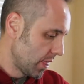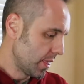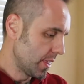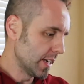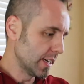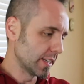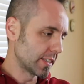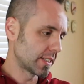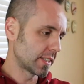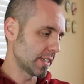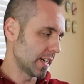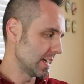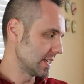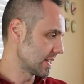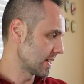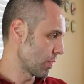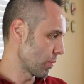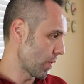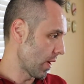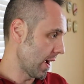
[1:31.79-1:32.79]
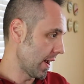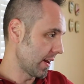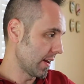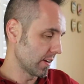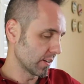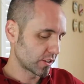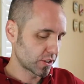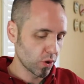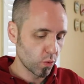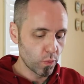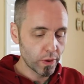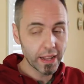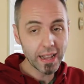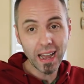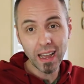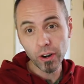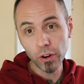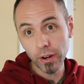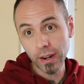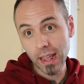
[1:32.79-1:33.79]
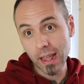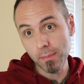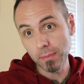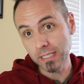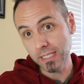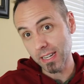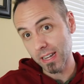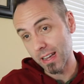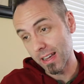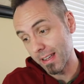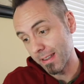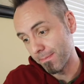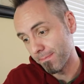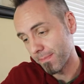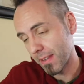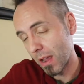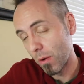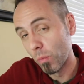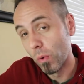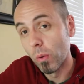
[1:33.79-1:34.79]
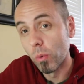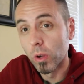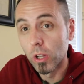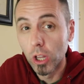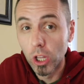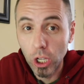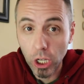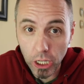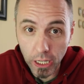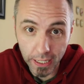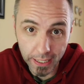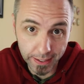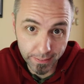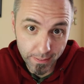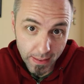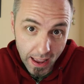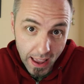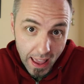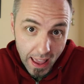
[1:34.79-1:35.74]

This is it right here. So we got on Amazon and we were looking